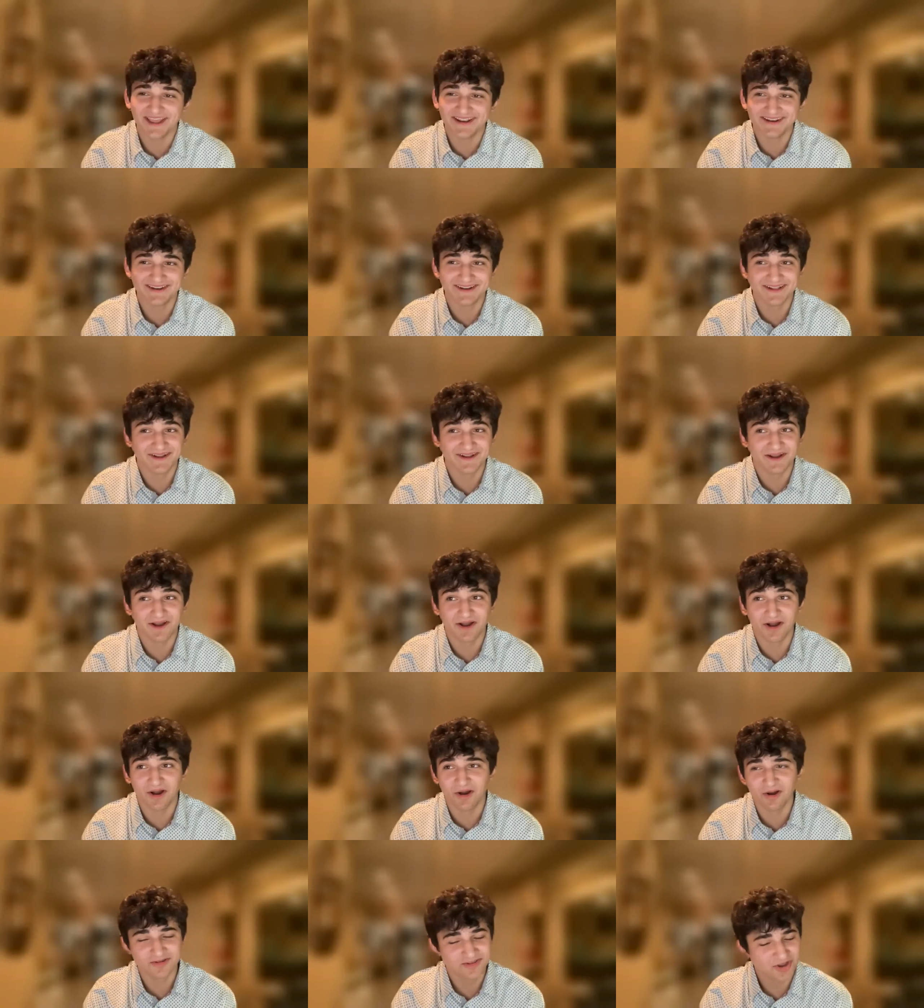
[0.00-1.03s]
and
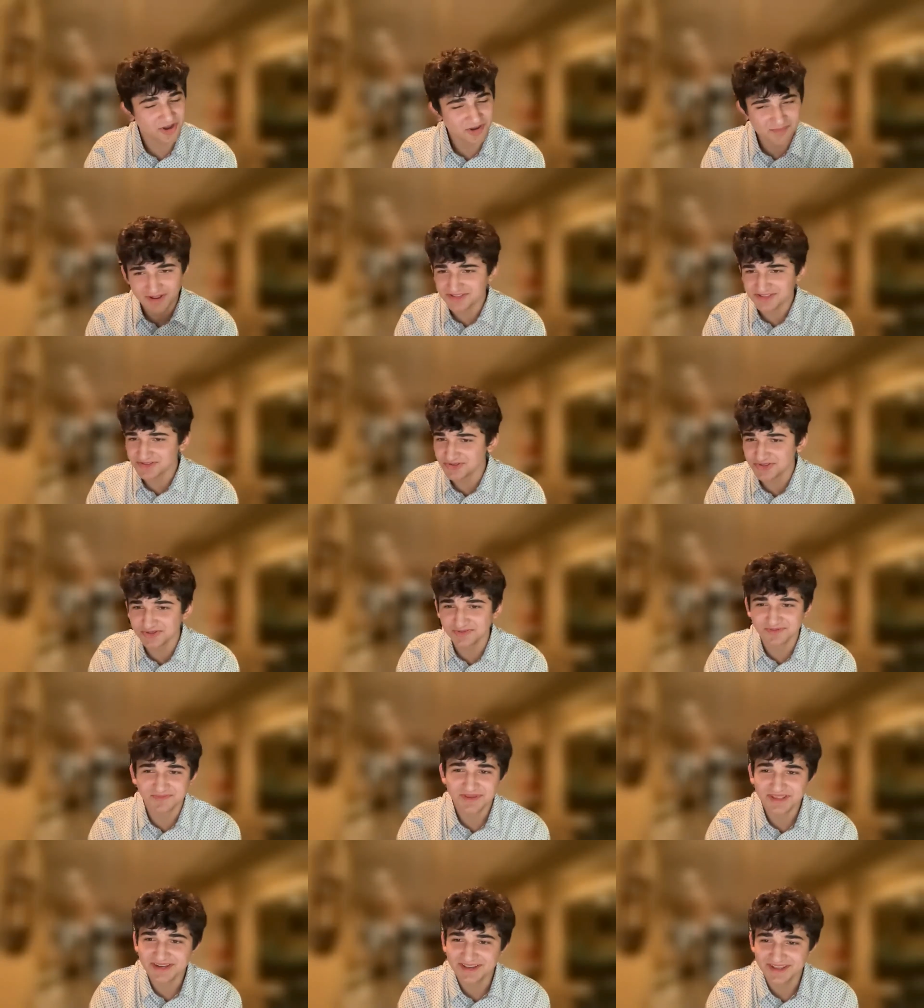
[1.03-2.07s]
all talking about social
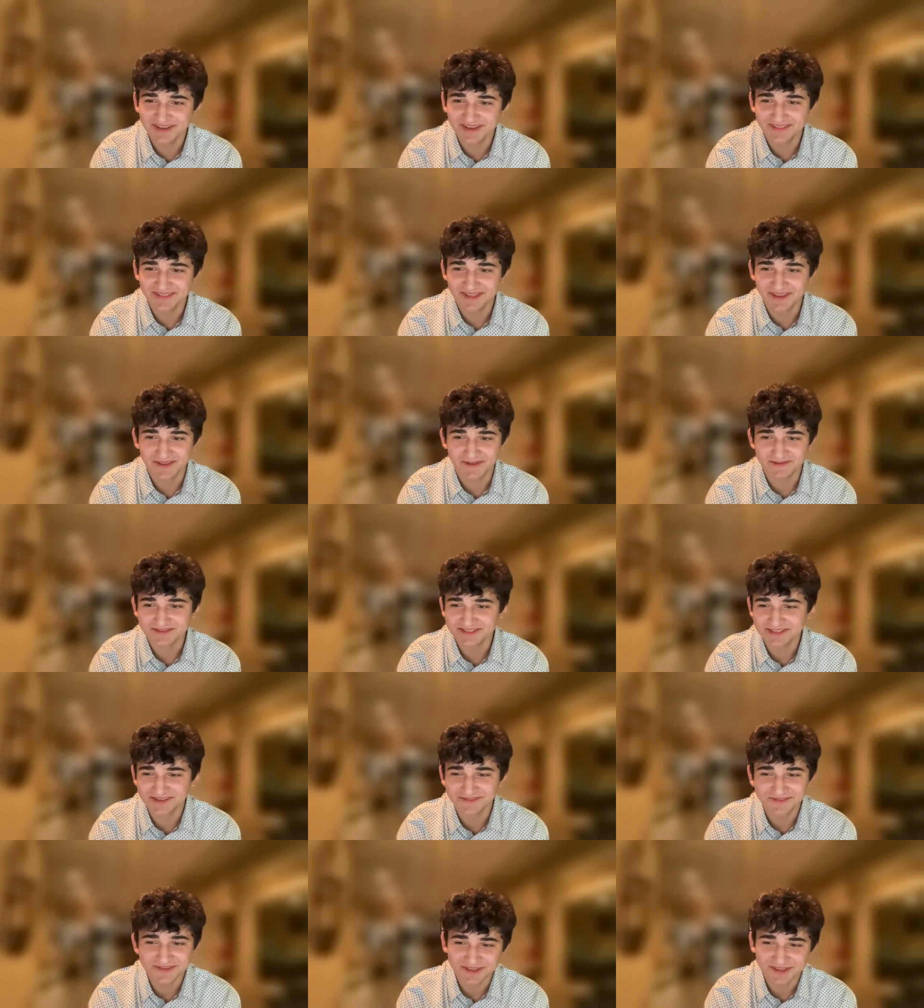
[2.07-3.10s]
media and like
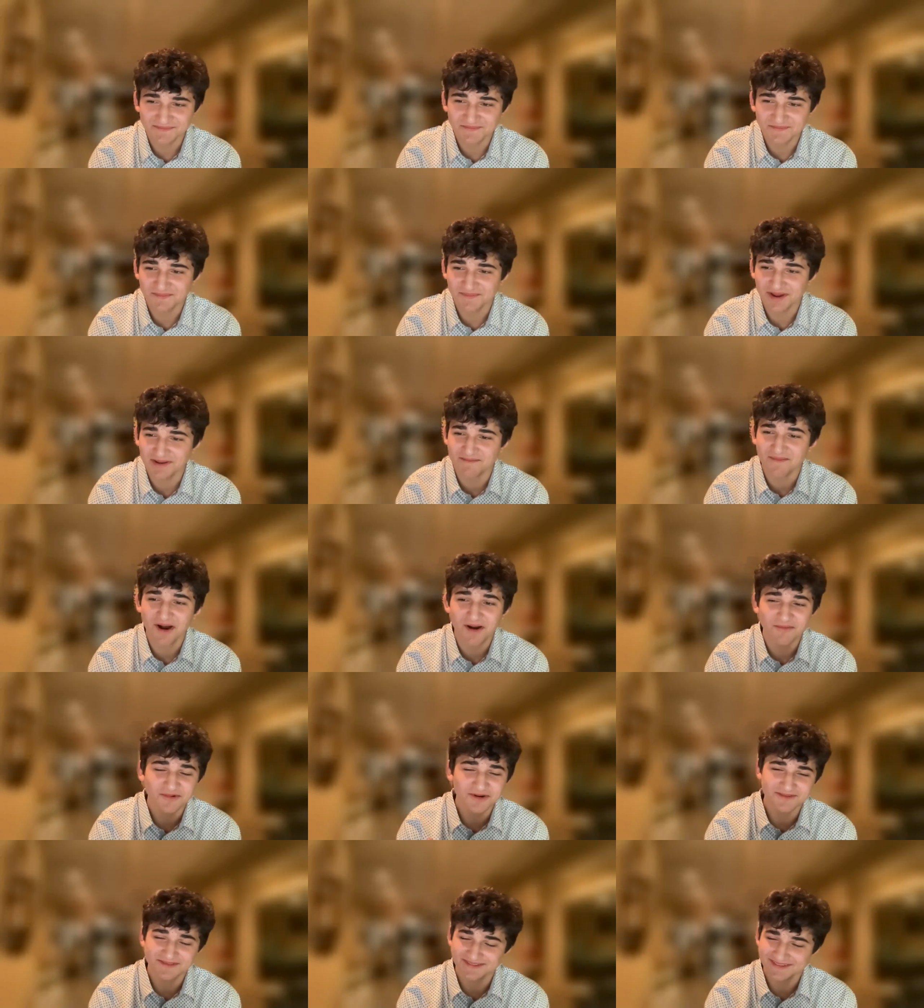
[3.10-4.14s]
TV, my mom
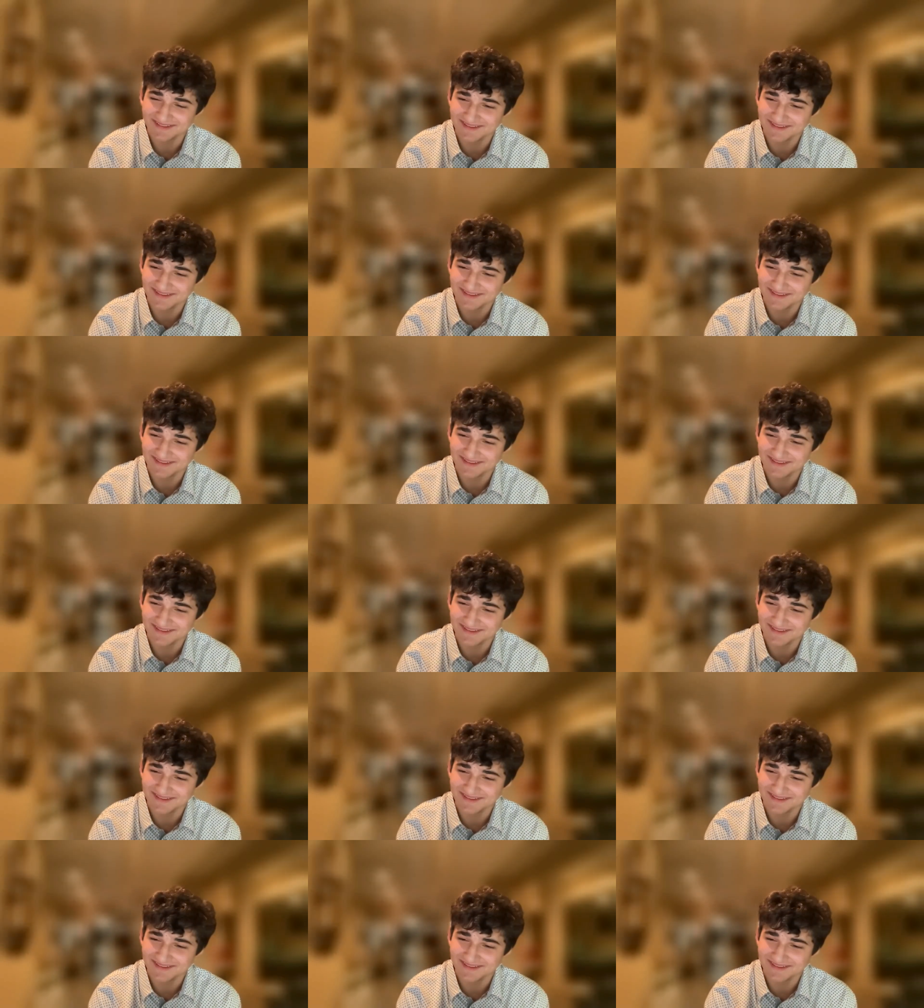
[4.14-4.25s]
would